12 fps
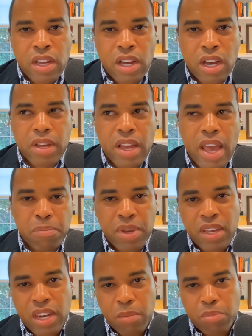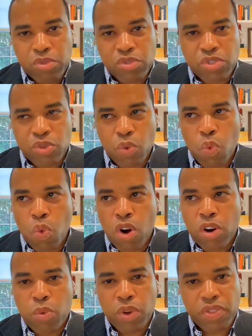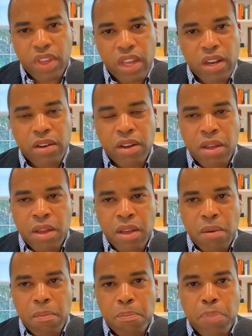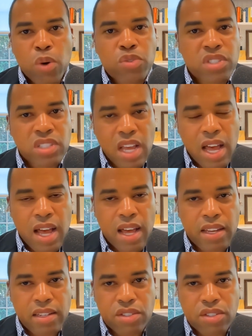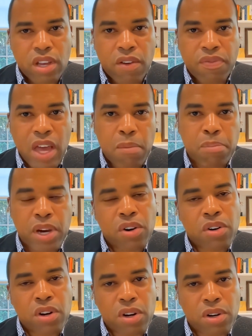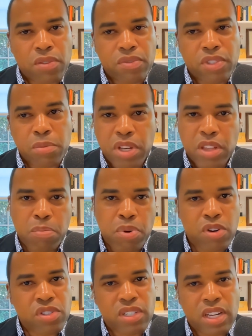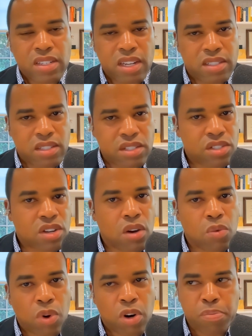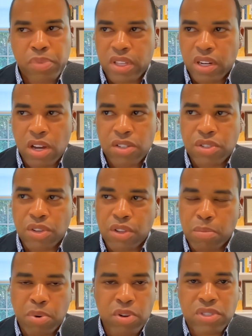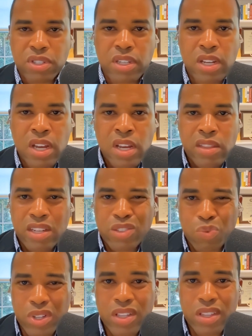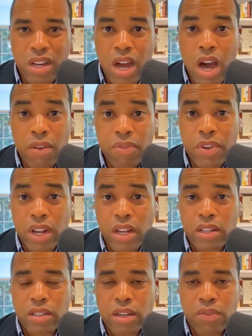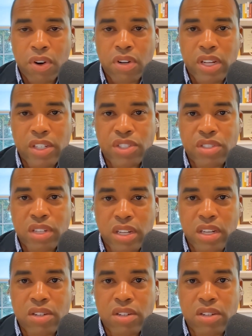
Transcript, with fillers: Yeah. And being able to work within both sides of that bell curve, to be the person that does the scut work, but then also the person that's really the confidant of our nation's